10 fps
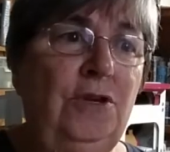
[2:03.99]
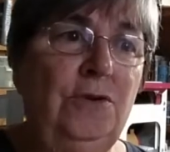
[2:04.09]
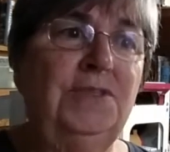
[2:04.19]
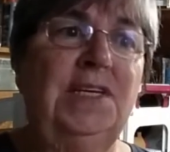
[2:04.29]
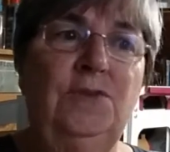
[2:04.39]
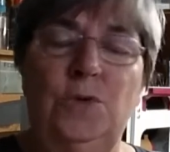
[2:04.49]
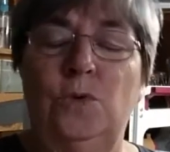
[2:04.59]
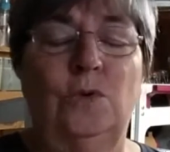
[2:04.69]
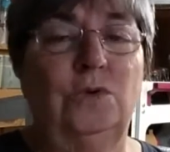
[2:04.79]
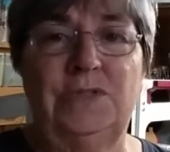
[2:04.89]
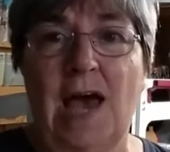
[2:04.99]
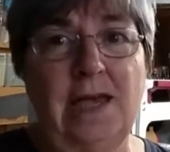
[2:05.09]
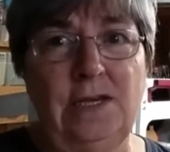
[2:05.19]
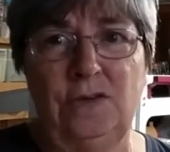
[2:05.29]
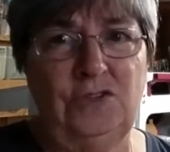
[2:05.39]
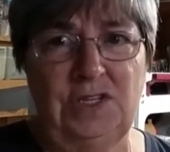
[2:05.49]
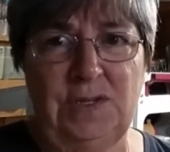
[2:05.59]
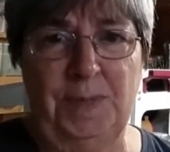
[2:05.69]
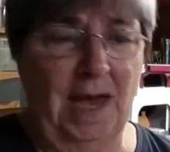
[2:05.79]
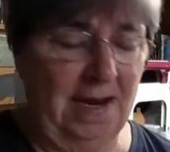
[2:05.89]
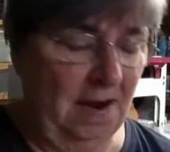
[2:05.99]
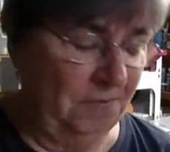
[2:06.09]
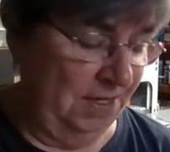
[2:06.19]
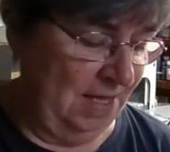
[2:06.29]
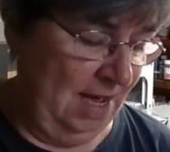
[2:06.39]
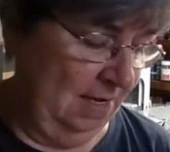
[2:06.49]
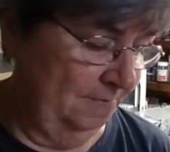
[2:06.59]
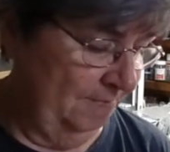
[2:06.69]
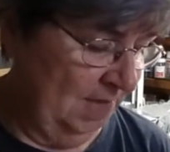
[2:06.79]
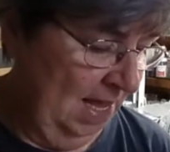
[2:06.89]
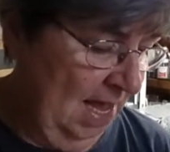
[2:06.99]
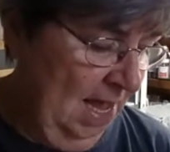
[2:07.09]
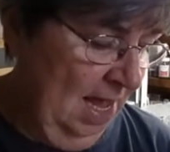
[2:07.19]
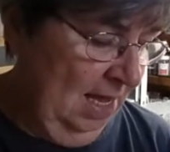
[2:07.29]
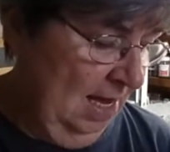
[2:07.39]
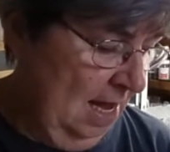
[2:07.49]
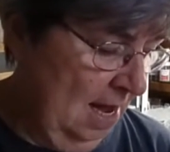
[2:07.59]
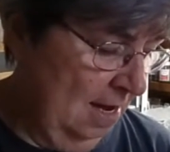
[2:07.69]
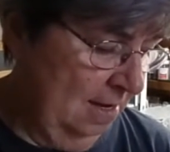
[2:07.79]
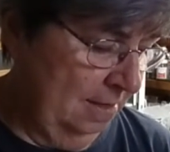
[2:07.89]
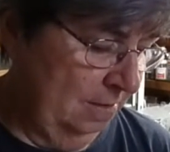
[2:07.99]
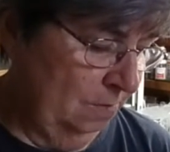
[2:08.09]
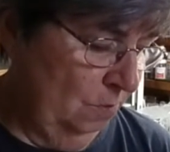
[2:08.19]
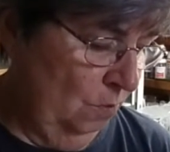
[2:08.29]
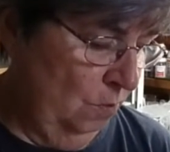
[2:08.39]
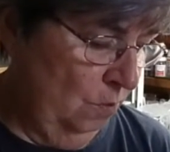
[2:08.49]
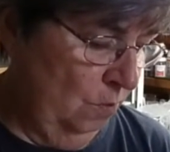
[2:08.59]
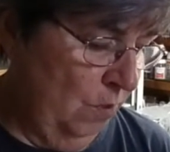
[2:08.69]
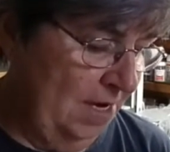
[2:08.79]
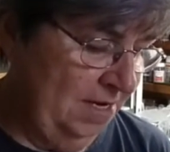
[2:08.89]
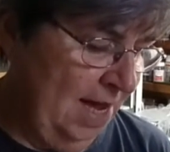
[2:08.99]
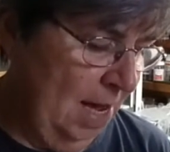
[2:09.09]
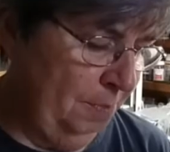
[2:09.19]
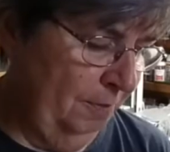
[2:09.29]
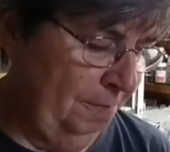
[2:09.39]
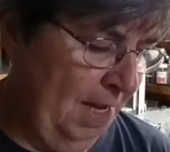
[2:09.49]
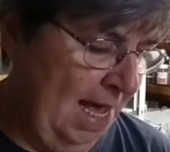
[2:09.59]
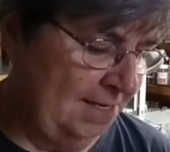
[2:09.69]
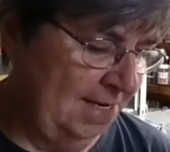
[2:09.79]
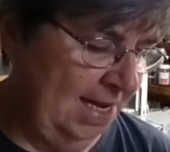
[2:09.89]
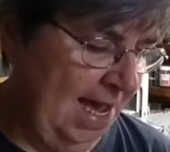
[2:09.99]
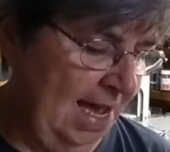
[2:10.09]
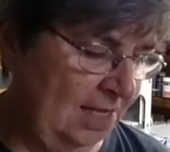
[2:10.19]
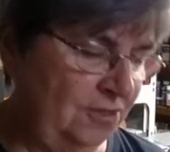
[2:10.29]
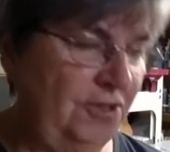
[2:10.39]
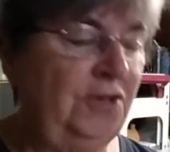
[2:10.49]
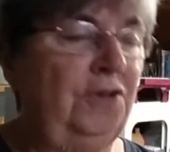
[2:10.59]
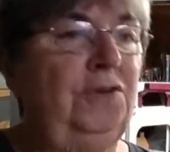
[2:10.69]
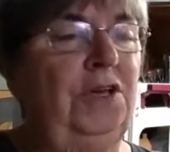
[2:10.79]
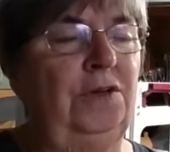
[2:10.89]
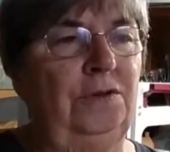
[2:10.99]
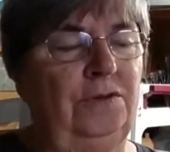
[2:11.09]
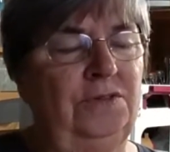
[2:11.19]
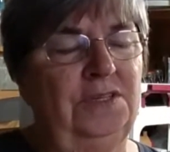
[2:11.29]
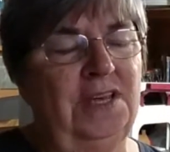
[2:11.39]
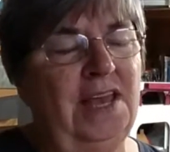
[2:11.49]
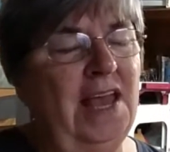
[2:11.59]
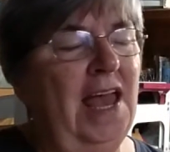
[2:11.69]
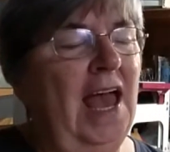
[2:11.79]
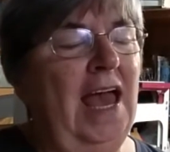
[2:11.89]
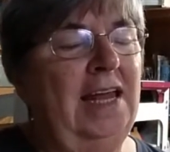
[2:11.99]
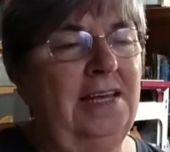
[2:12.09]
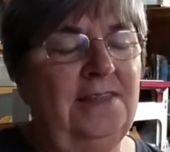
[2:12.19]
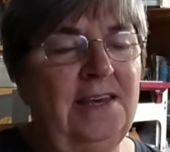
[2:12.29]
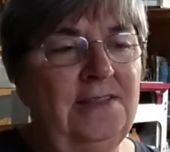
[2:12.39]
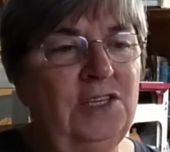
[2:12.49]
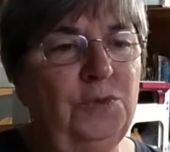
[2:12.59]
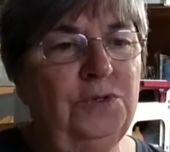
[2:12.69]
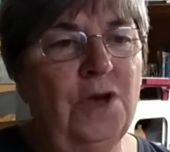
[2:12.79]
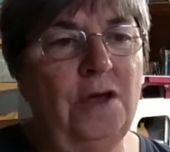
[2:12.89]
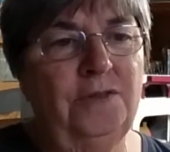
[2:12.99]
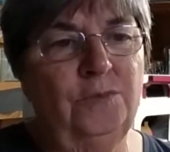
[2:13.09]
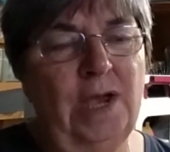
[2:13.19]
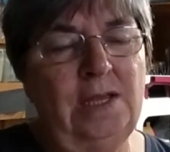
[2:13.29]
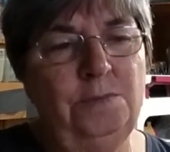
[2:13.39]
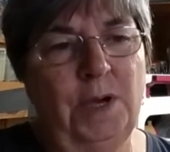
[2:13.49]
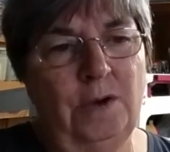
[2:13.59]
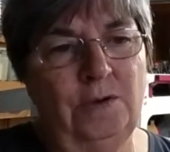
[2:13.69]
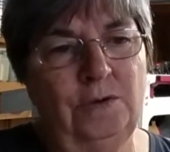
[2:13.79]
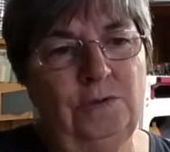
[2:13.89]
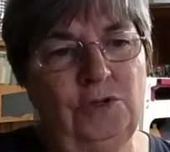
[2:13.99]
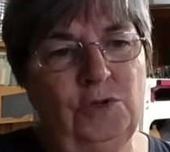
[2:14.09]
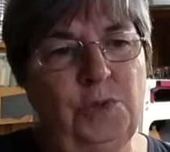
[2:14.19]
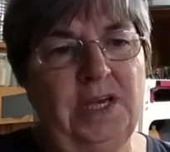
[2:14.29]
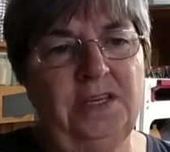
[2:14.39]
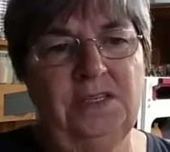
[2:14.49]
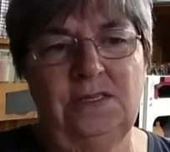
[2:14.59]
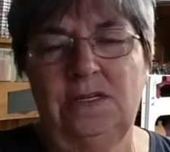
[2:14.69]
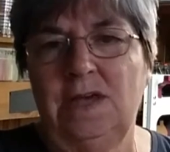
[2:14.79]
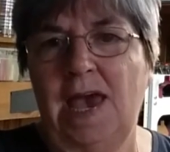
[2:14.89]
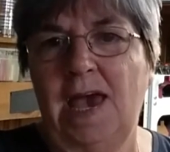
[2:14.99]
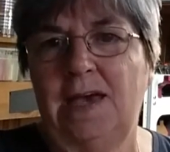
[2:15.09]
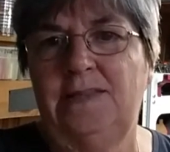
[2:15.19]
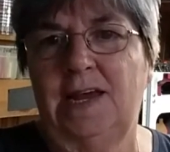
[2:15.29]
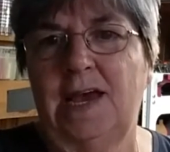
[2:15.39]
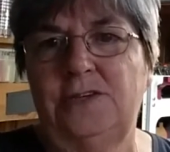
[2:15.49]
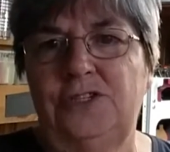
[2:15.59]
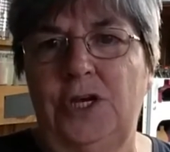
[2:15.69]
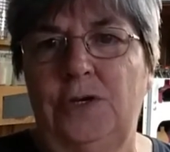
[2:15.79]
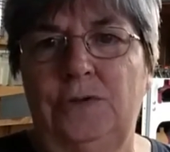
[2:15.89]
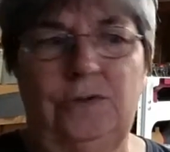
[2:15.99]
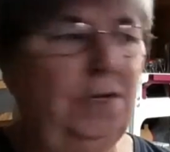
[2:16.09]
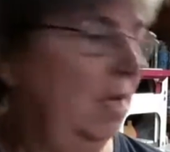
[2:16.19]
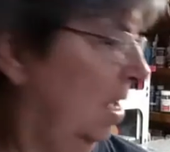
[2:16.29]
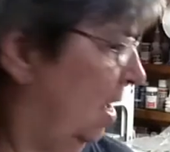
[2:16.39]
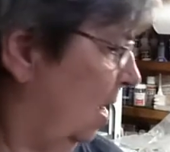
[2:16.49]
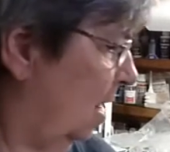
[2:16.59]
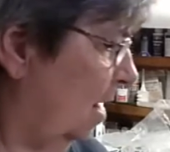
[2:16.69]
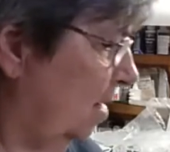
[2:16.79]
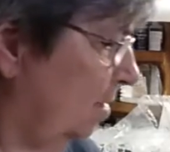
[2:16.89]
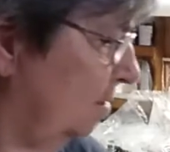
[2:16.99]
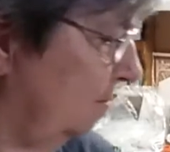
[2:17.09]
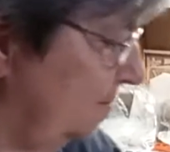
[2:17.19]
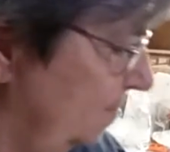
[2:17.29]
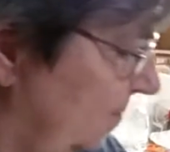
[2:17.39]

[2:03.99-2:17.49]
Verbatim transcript: using tools, I use just about everything. Uh, what type of plastic eggs do you use? And I think this was on the rainbow twist egg that I showed. Um,